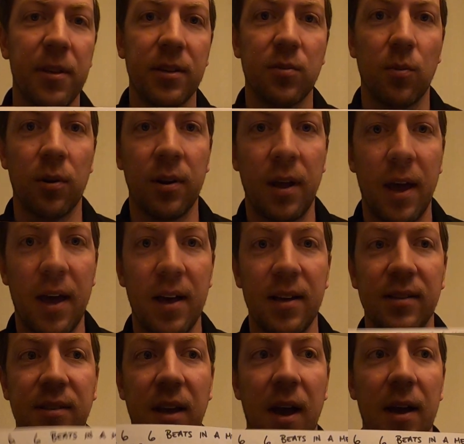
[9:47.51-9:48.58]
this one
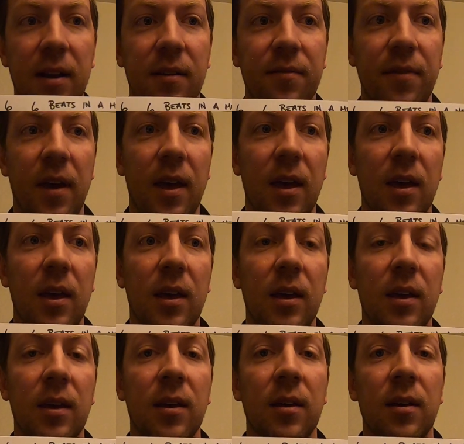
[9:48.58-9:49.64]
as kind of
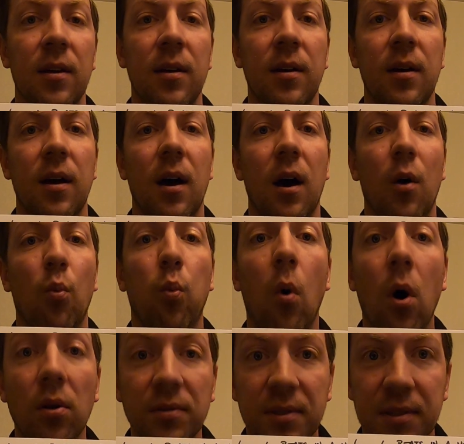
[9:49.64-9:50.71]
a
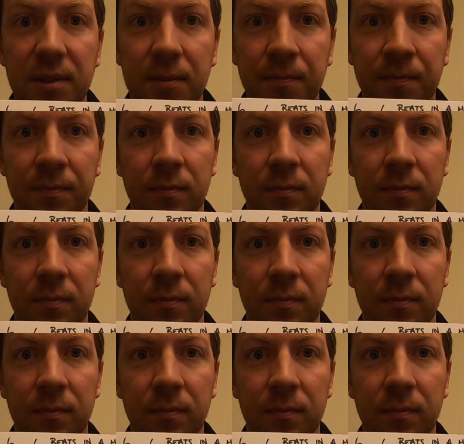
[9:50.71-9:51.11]
waltz.